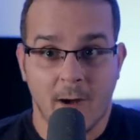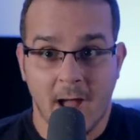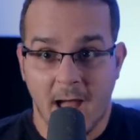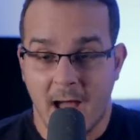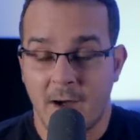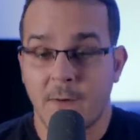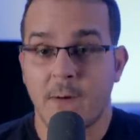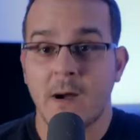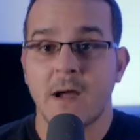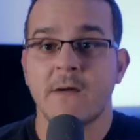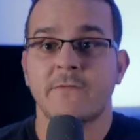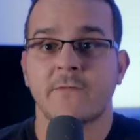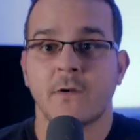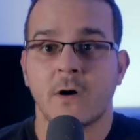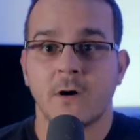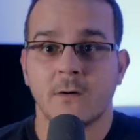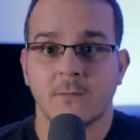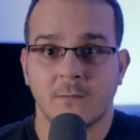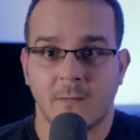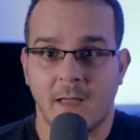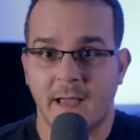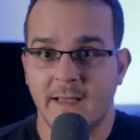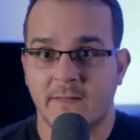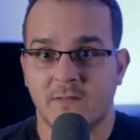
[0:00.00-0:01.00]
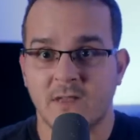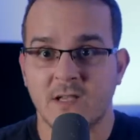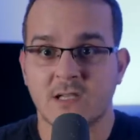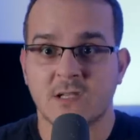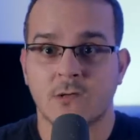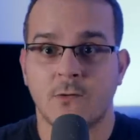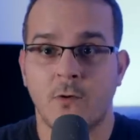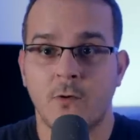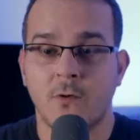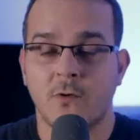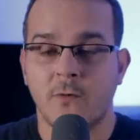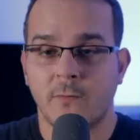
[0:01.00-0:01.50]
However, like this
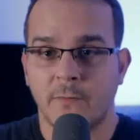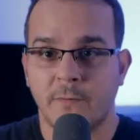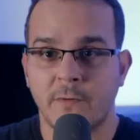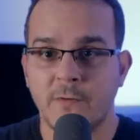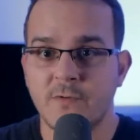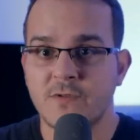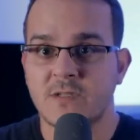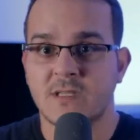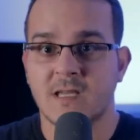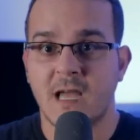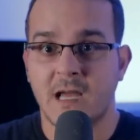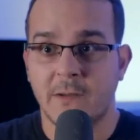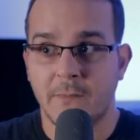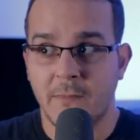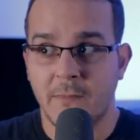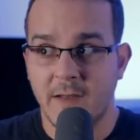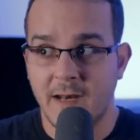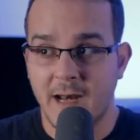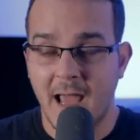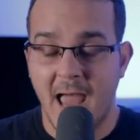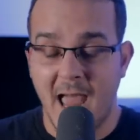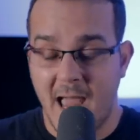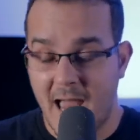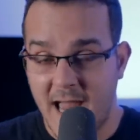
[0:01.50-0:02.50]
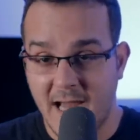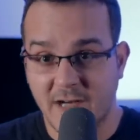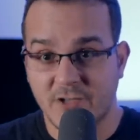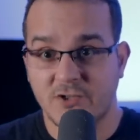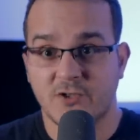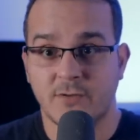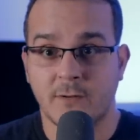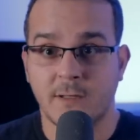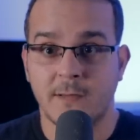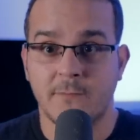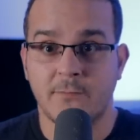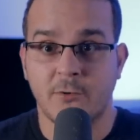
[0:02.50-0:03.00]
local news segment
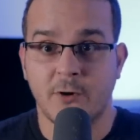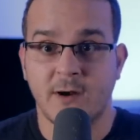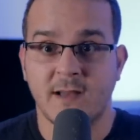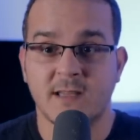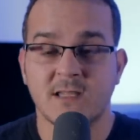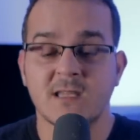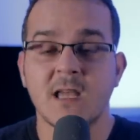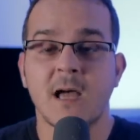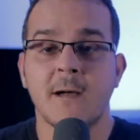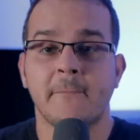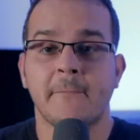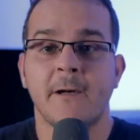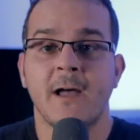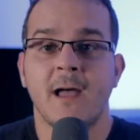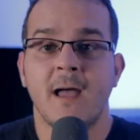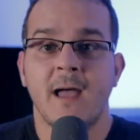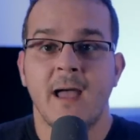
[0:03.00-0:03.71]
actually brings up,